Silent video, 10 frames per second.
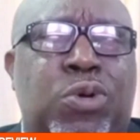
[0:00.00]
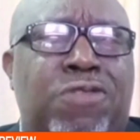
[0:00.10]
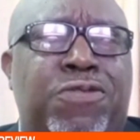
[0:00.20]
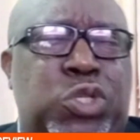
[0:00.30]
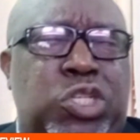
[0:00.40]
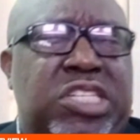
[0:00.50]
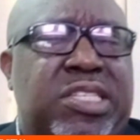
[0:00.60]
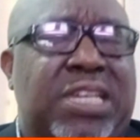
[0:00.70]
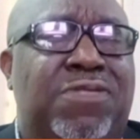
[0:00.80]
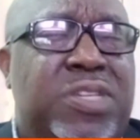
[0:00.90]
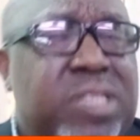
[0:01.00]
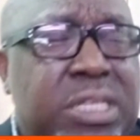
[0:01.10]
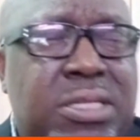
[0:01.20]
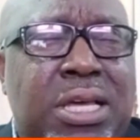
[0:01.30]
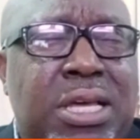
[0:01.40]
to come for such a state
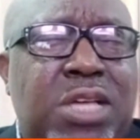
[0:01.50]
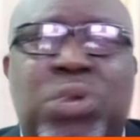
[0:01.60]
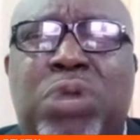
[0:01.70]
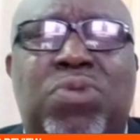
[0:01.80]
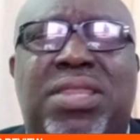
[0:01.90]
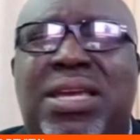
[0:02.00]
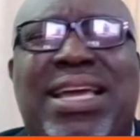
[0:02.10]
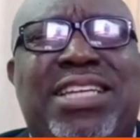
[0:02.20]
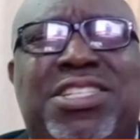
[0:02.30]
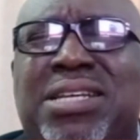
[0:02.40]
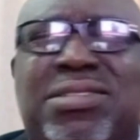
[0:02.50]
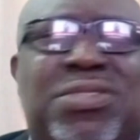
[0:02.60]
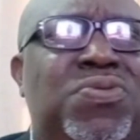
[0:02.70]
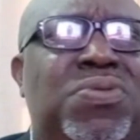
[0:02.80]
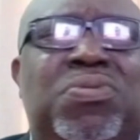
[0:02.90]
visit. It's well with them.
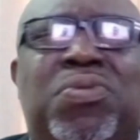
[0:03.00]
Nigerians,